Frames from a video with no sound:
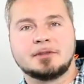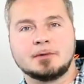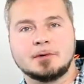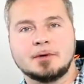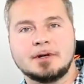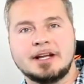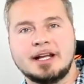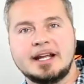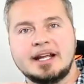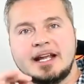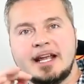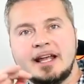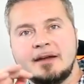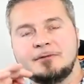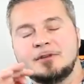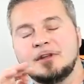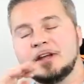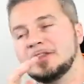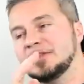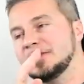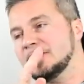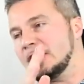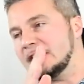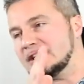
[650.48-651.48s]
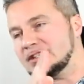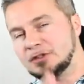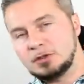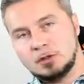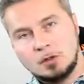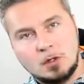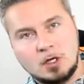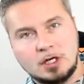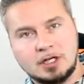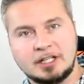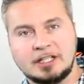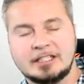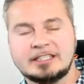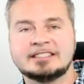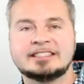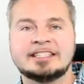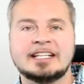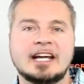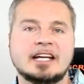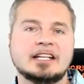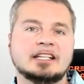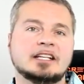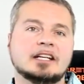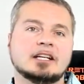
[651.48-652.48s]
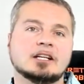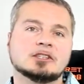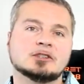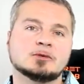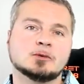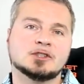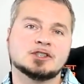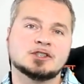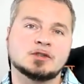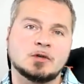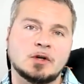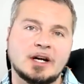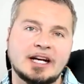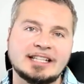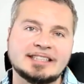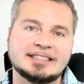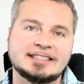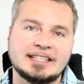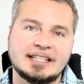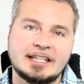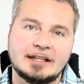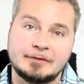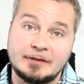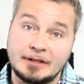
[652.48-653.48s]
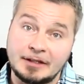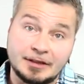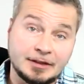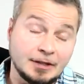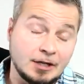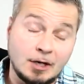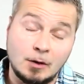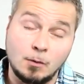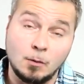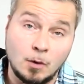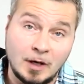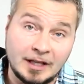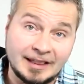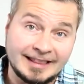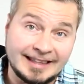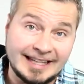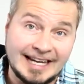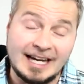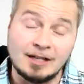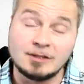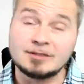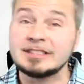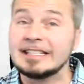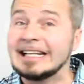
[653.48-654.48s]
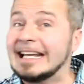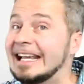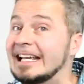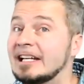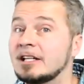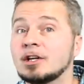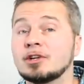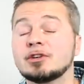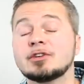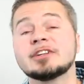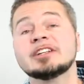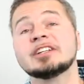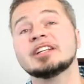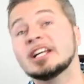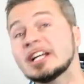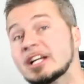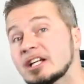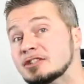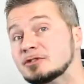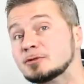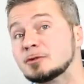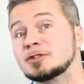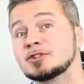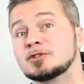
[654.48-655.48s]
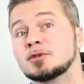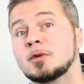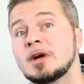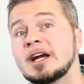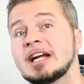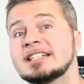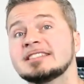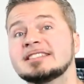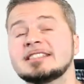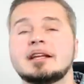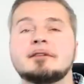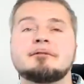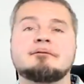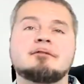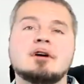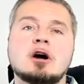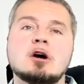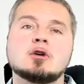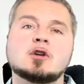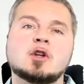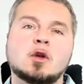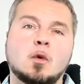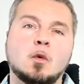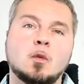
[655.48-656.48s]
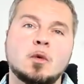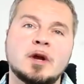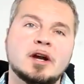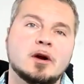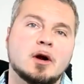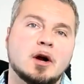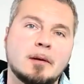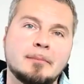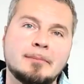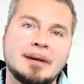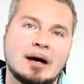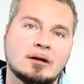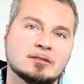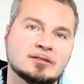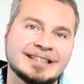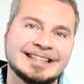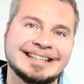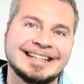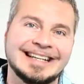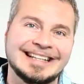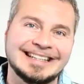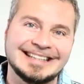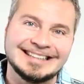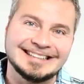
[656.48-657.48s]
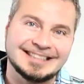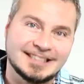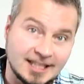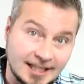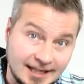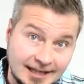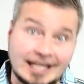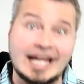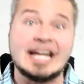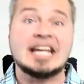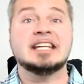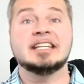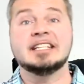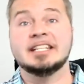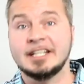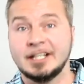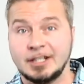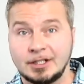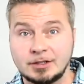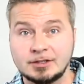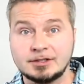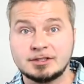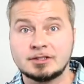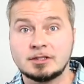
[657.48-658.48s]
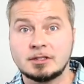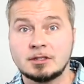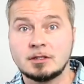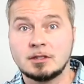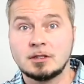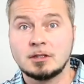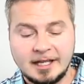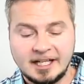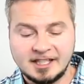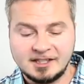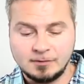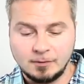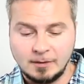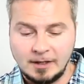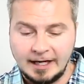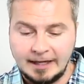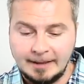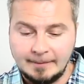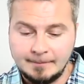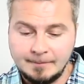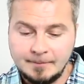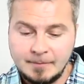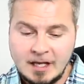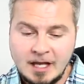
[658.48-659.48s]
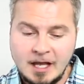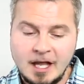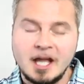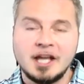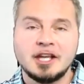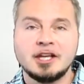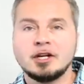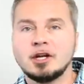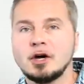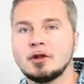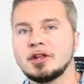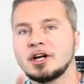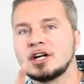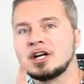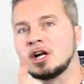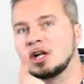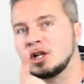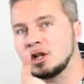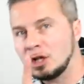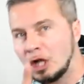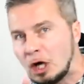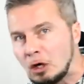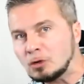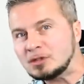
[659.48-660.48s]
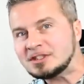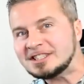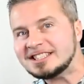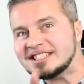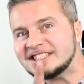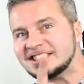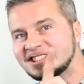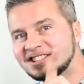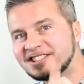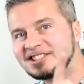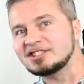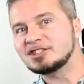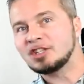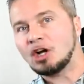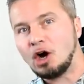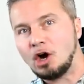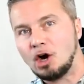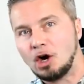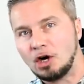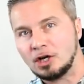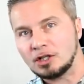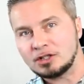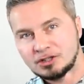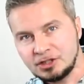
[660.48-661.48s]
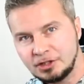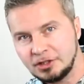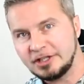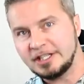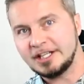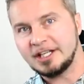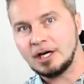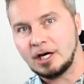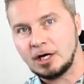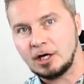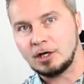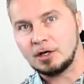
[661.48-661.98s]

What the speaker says: 3, if you thought 210 years was crazy, if you thought 1,800 years was crazy, folks, we are about to get into light years. That's right. You know, the closest star to the